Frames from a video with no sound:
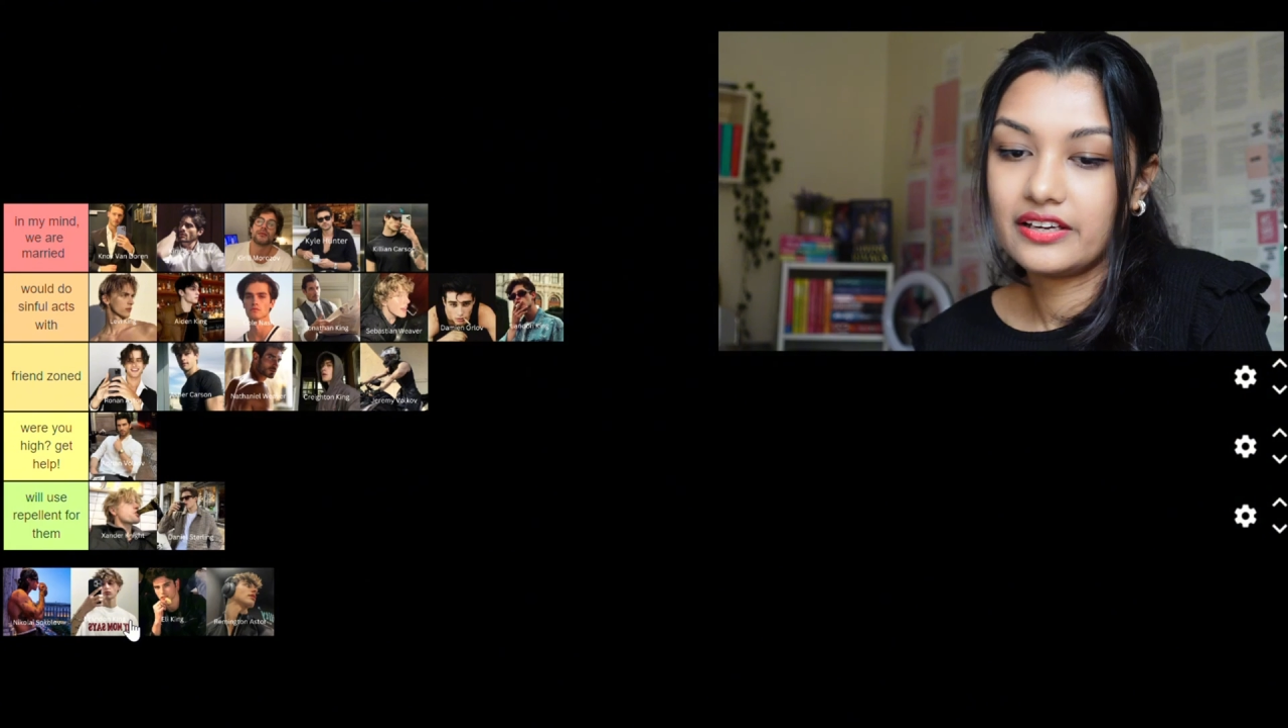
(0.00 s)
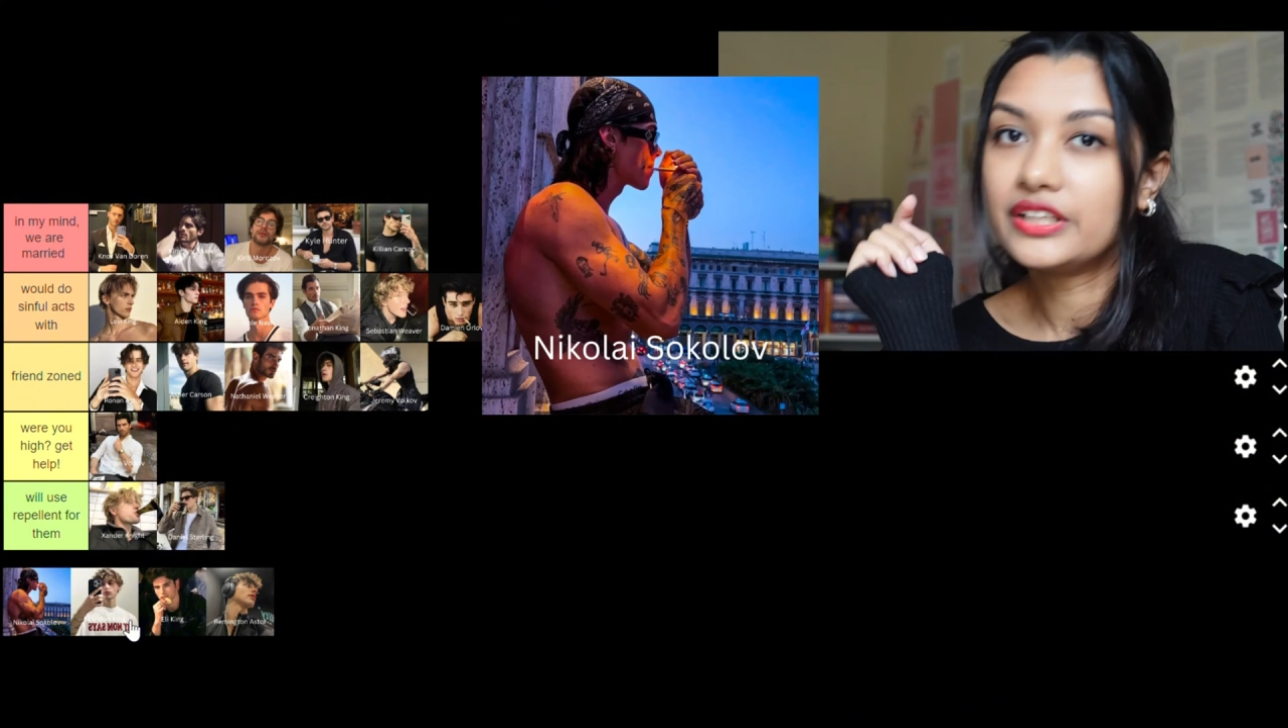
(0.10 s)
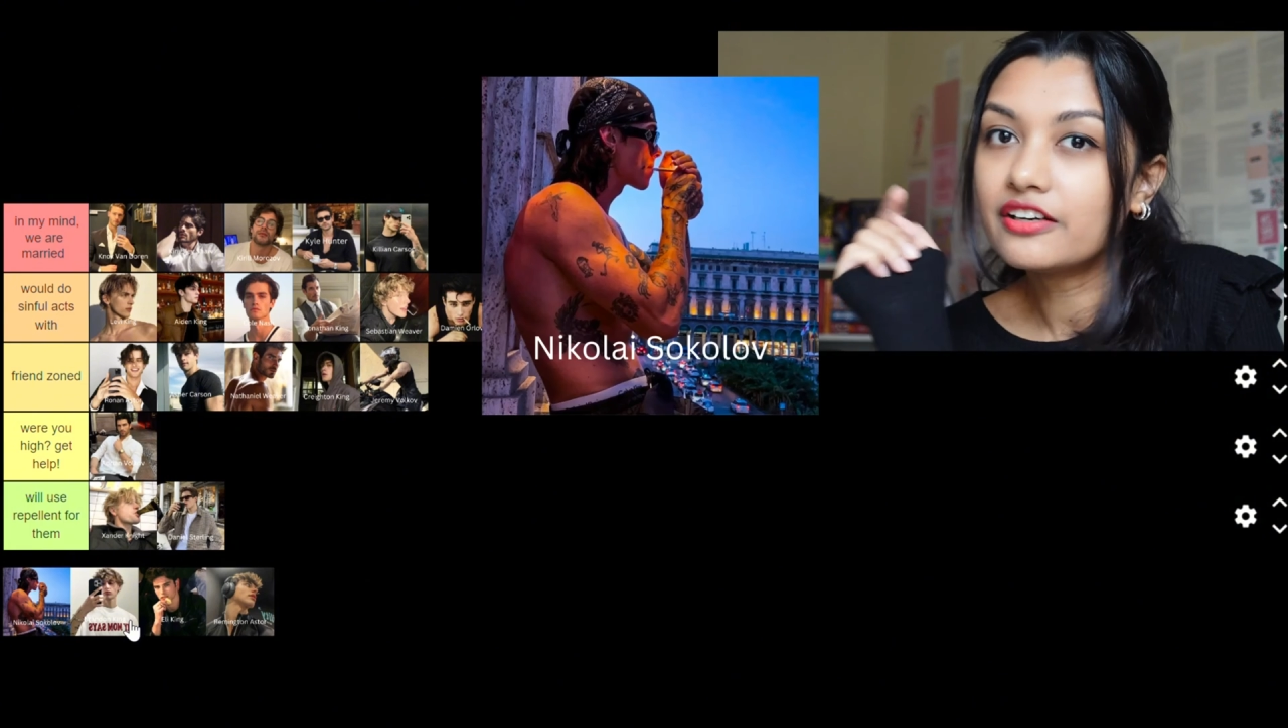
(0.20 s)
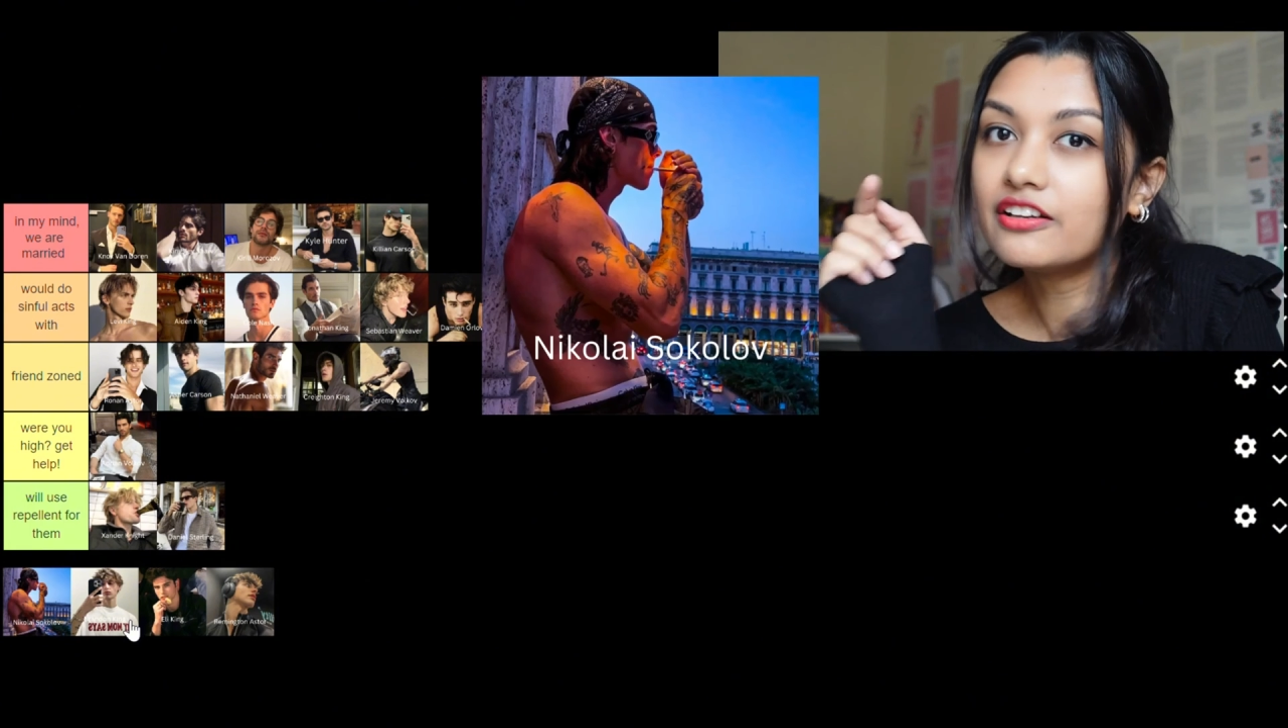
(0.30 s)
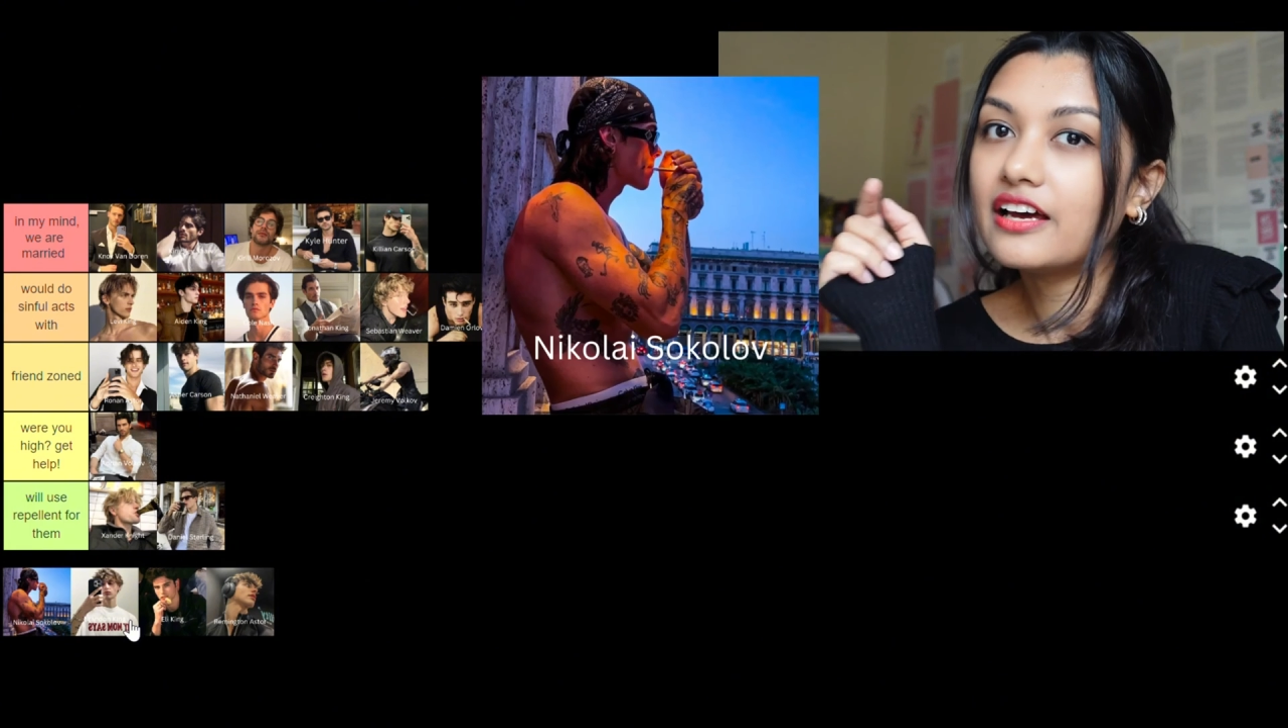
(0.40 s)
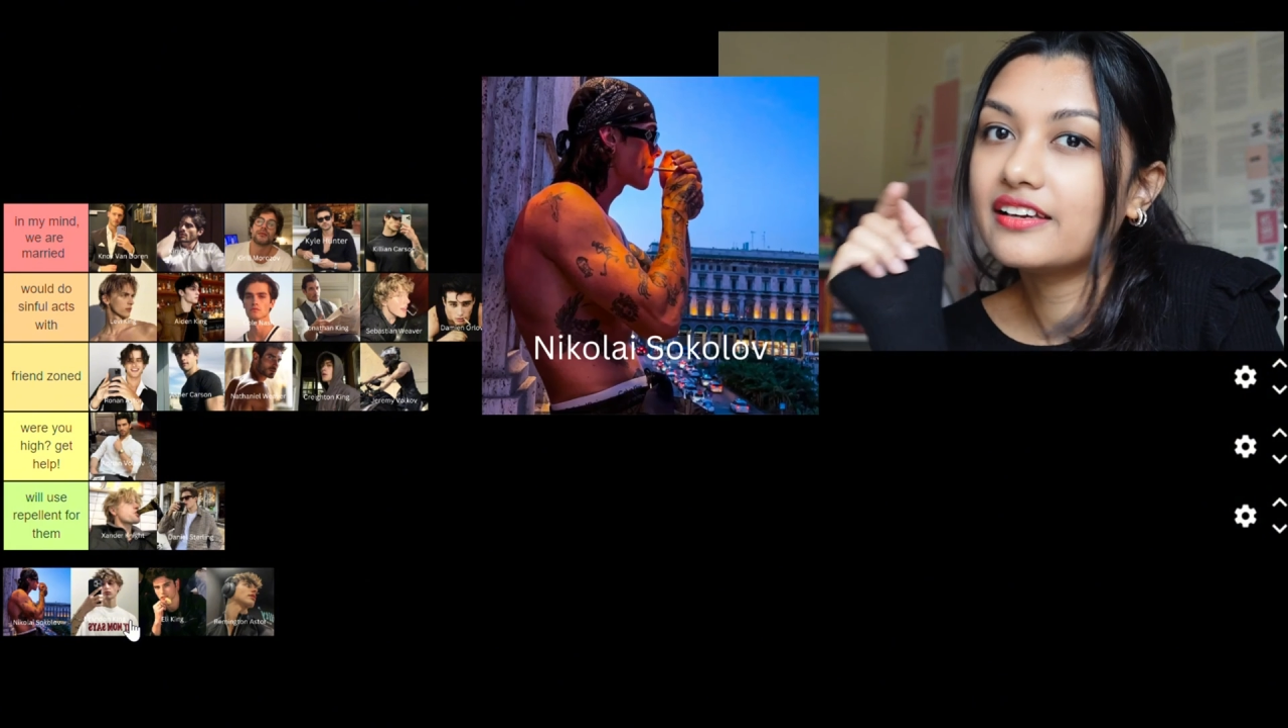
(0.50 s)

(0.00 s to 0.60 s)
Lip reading: Nikolai